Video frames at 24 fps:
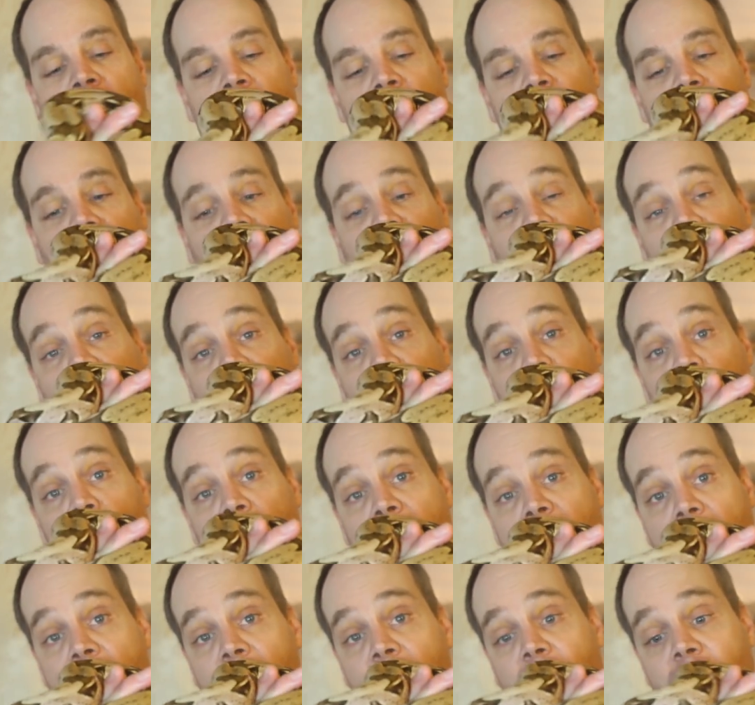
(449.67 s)
this is a
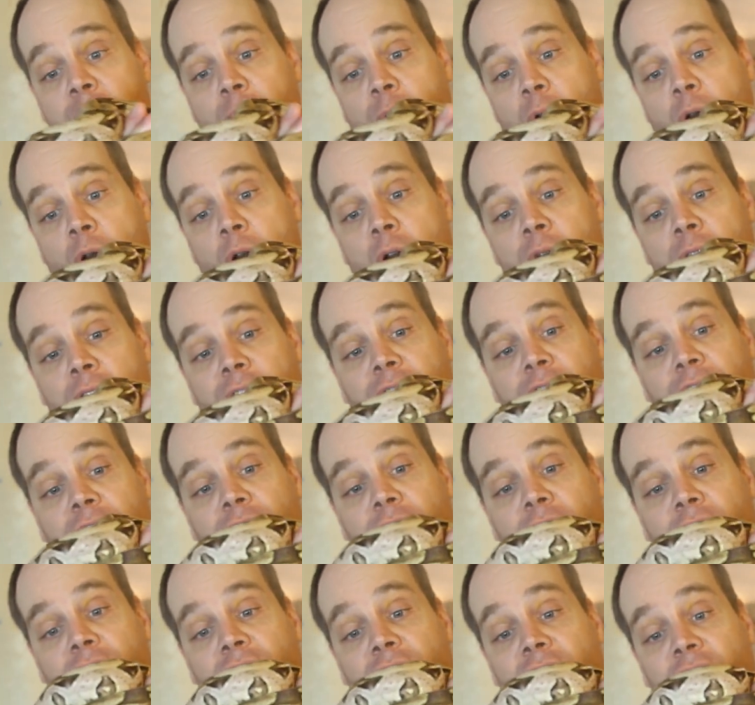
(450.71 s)
locality boa. This
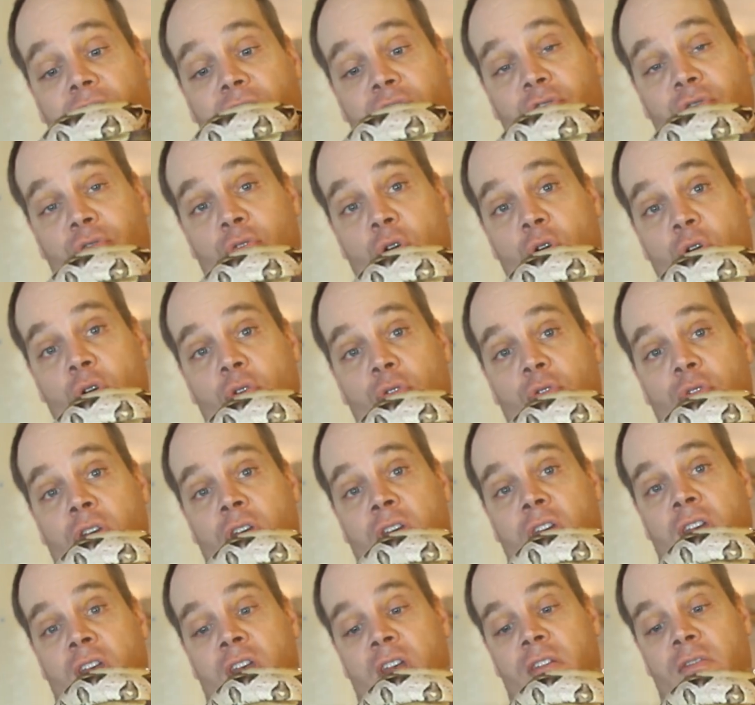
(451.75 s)
is a 6-year-old
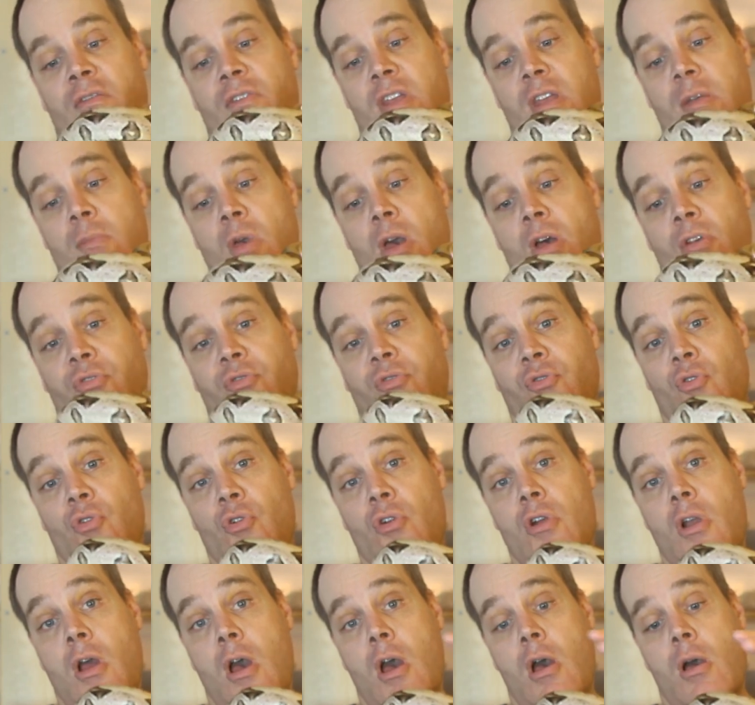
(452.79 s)
female
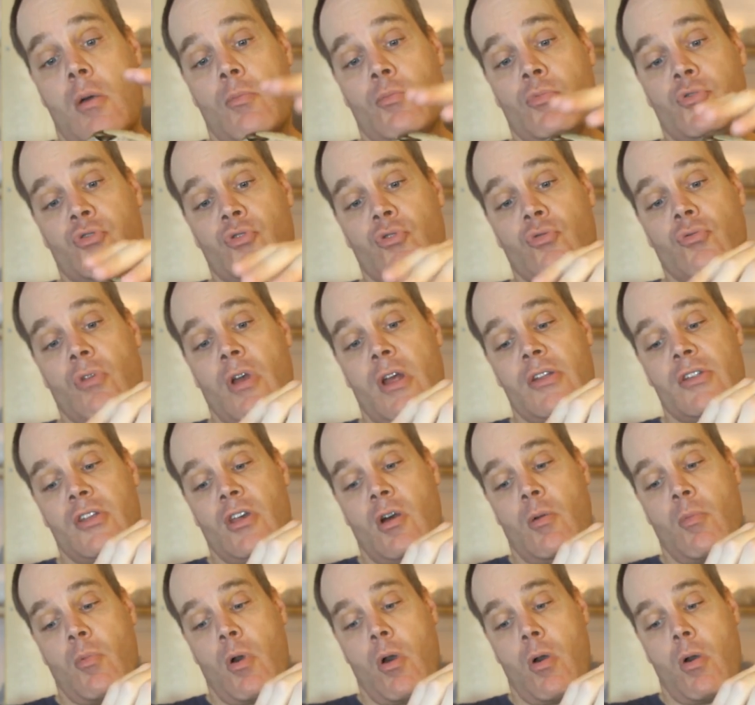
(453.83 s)
Suriname true red
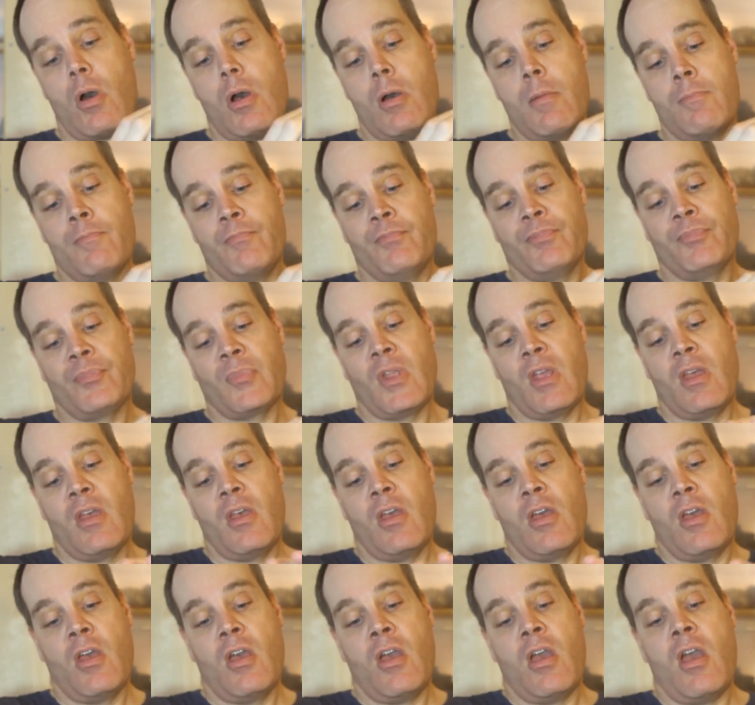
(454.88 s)
tail boa.
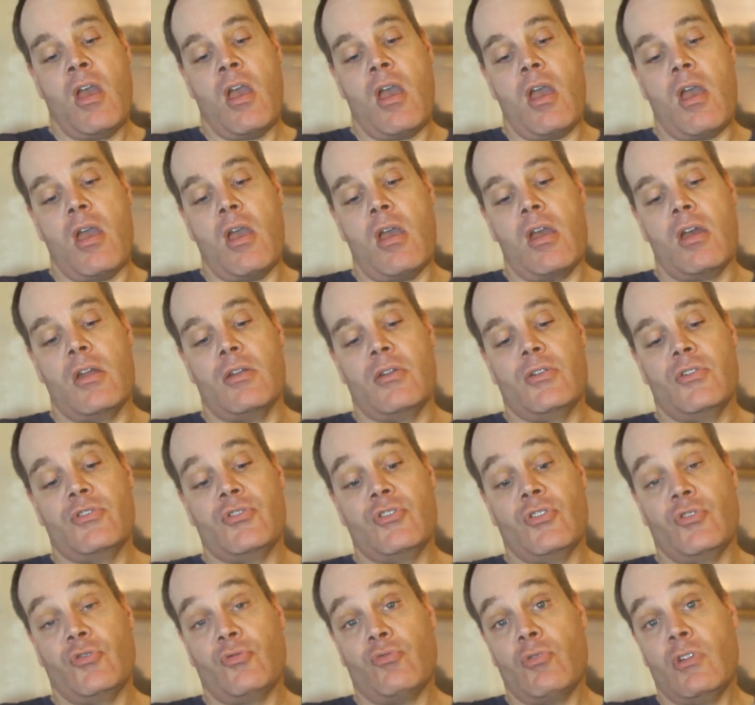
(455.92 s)
And
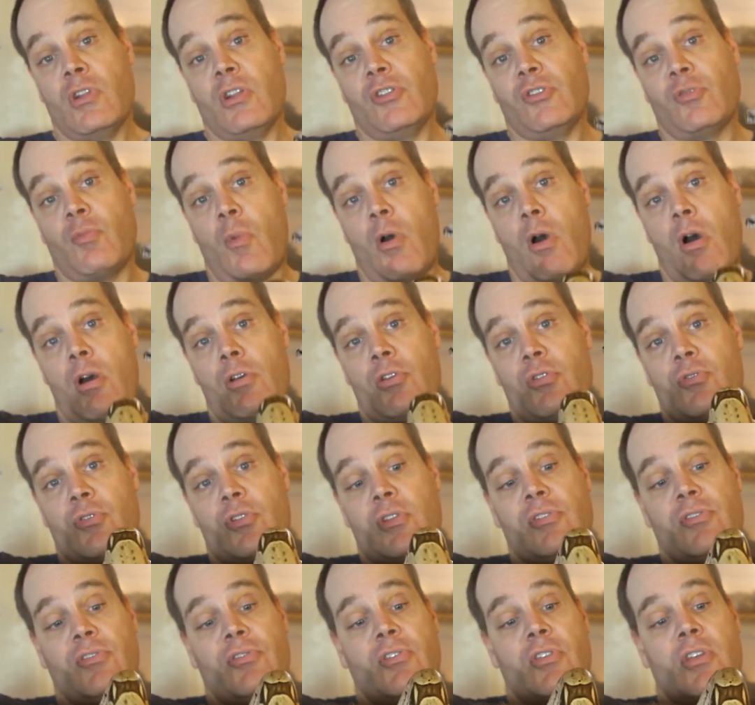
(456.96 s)
she's really small. You
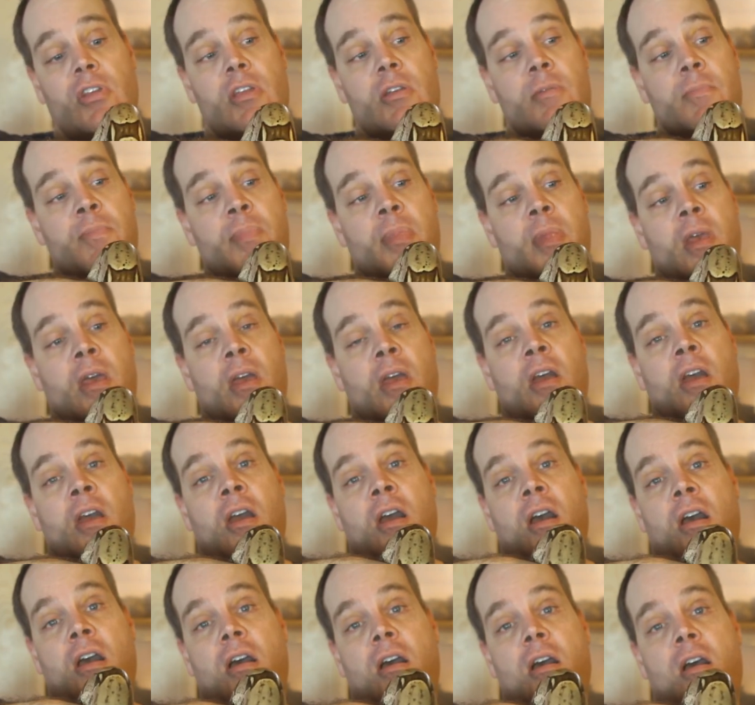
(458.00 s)
can see
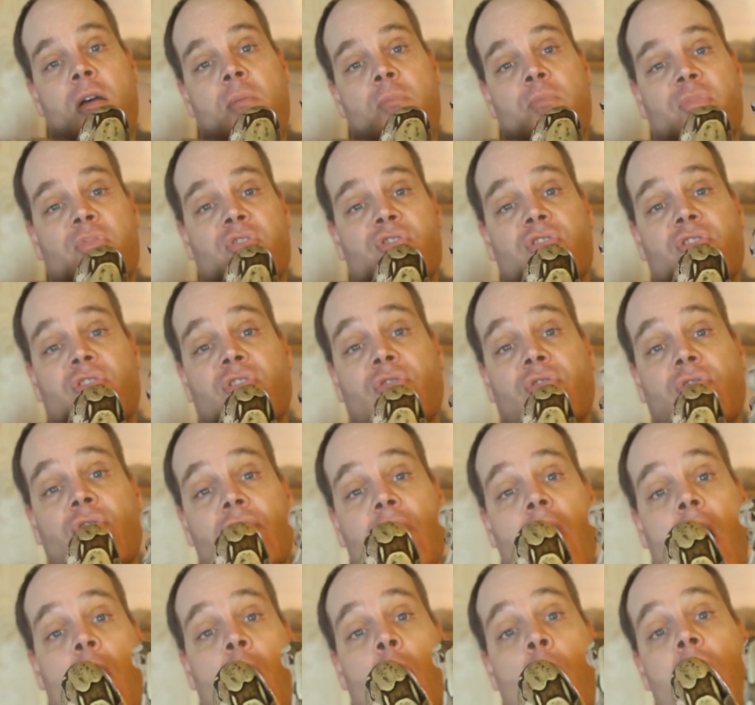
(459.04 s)
she's
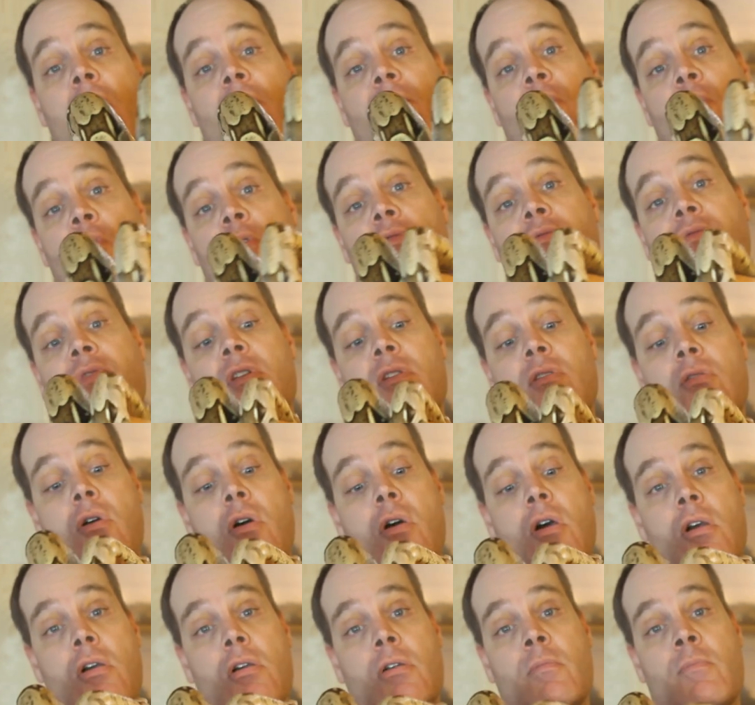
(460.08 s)
not quite 4 feet
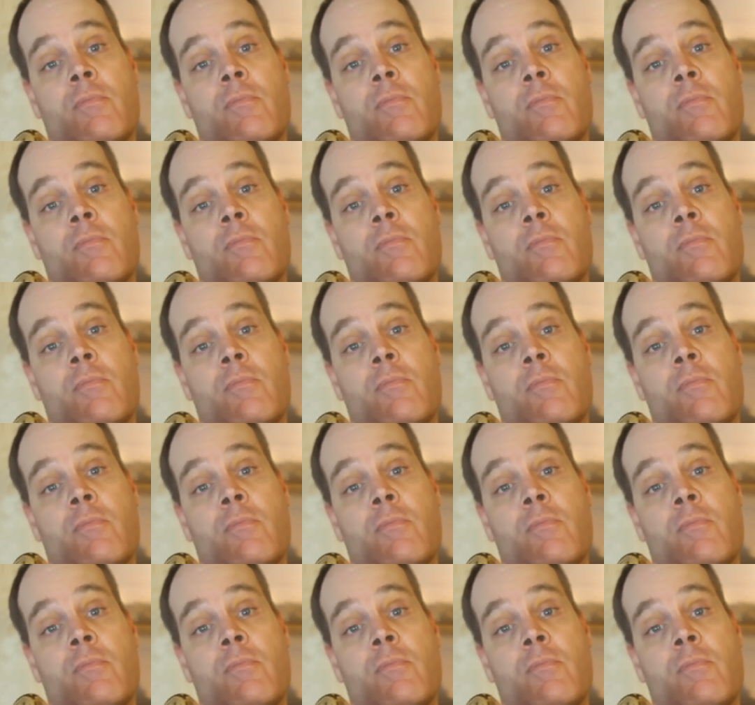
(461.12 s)
long.